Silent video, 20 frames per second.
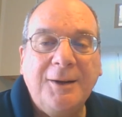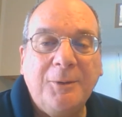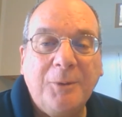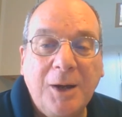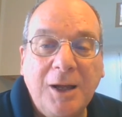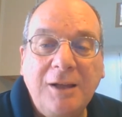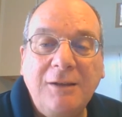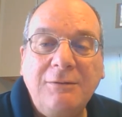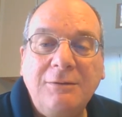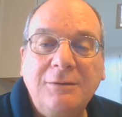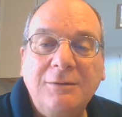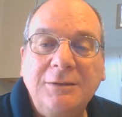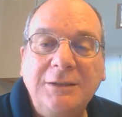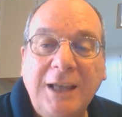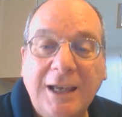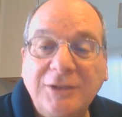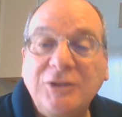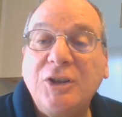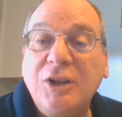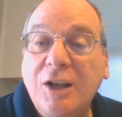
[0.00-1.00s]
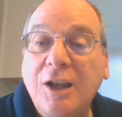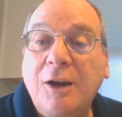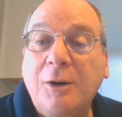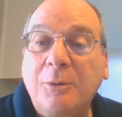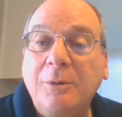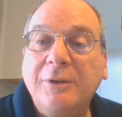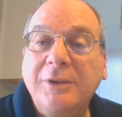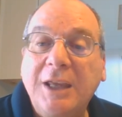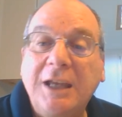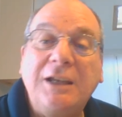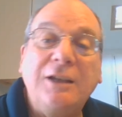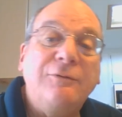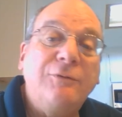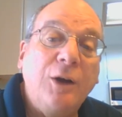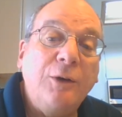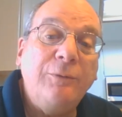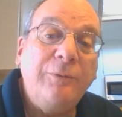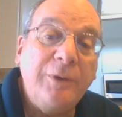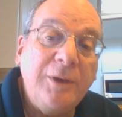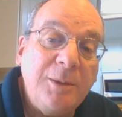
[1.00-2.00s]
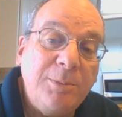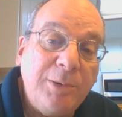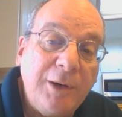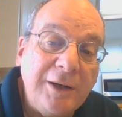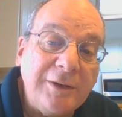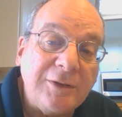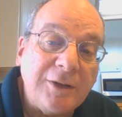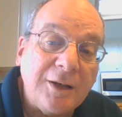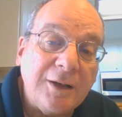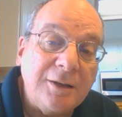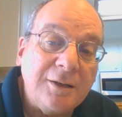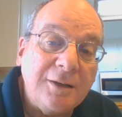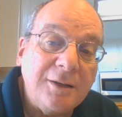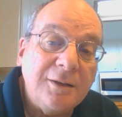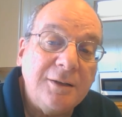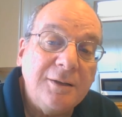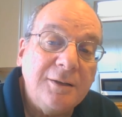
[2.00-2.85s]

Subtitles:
Well, yes and no. They can vote for the president.